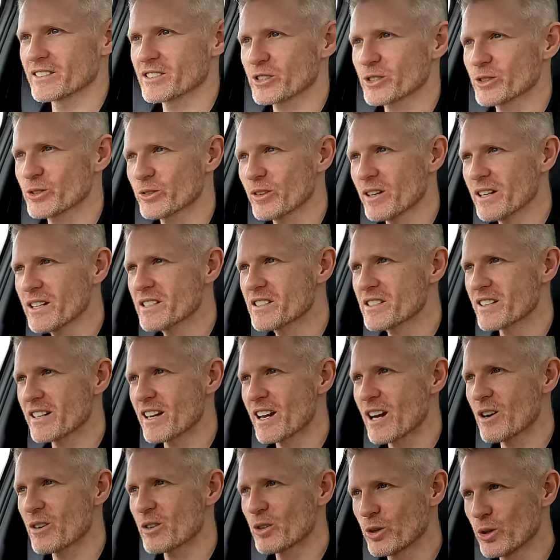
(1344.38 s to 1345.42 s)
it's crazy
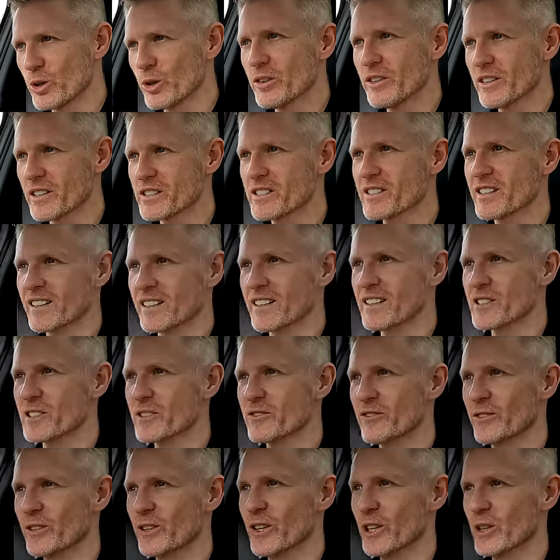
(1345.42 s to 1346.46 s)
how good this thing
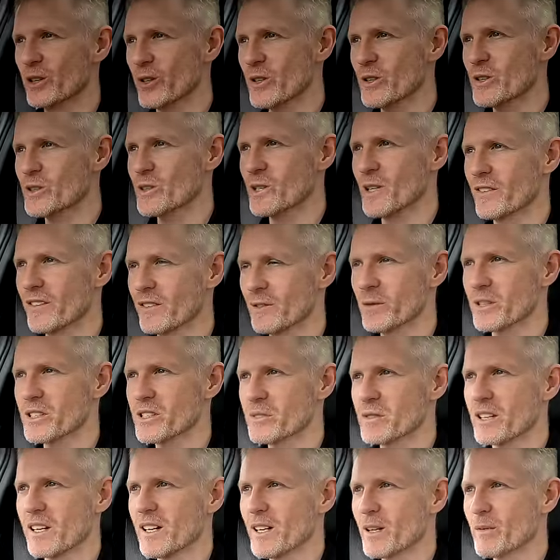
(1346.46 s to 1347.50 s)
is for a crossover. What
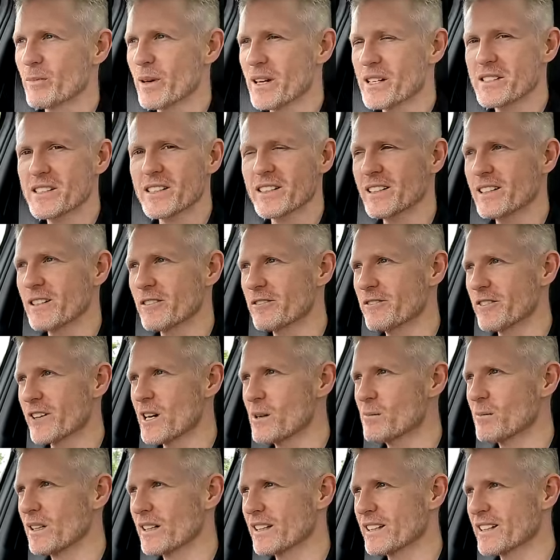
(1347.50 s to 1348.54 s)
is basically a
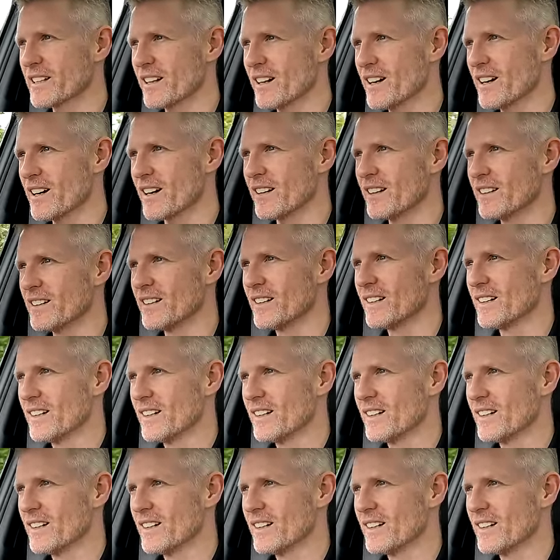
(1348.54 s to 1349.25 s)
family car.